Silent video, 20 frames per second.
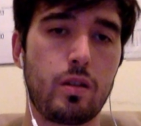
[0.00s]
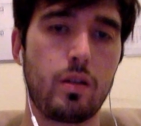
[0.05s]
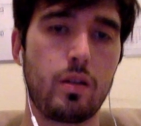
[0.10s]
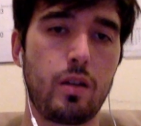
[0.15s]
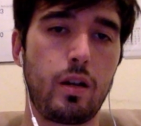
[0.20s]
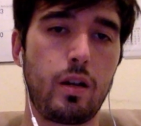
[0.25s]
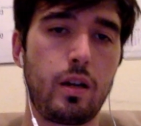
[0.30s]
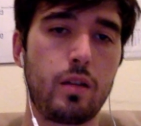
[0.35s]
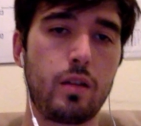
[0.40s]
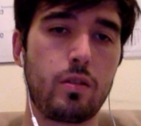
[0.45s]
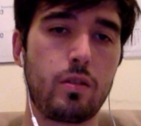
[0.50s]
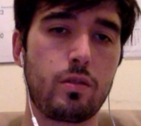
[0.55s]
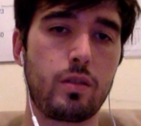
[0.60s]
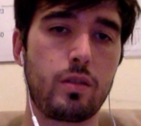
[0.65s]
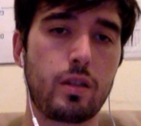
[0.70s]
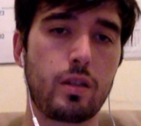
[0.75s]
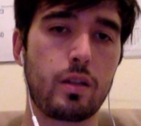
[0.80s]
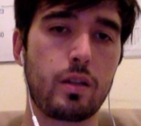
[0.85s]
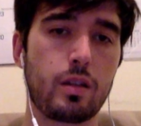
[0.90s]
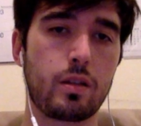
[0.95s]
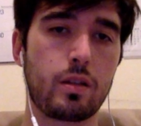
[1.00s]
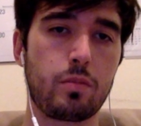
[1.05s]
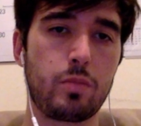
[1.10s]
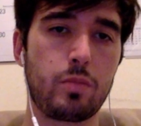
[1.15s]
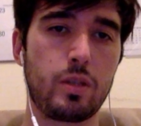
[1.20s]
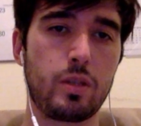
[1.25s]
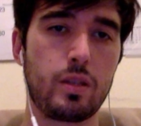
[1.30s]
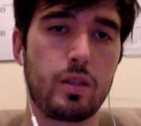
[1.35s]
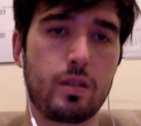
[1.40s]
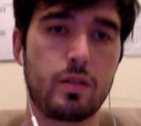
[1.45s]
I don't think it can be
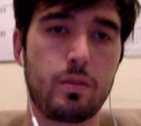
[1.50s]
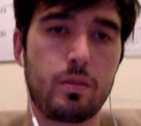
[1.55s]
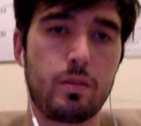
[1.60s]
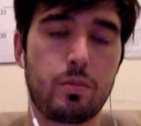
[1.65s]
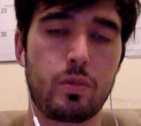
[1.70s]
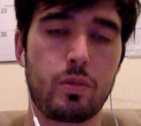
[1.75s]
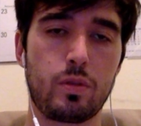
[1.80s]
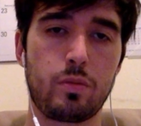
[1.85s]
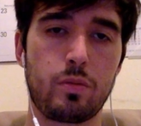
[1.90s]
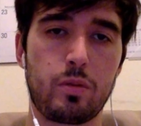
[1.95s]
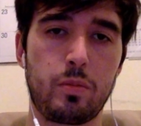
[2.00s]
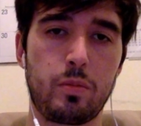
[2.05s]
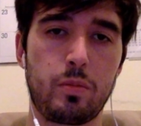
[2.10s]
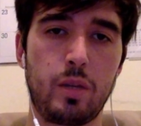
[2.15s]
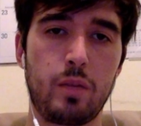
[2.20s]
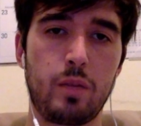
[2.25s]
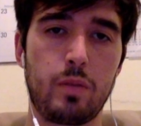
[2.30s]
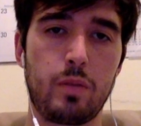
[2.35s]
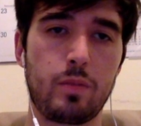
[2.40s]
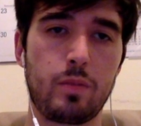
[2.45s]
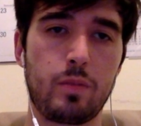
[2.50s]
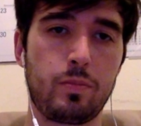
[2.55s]
this simple, but maybe.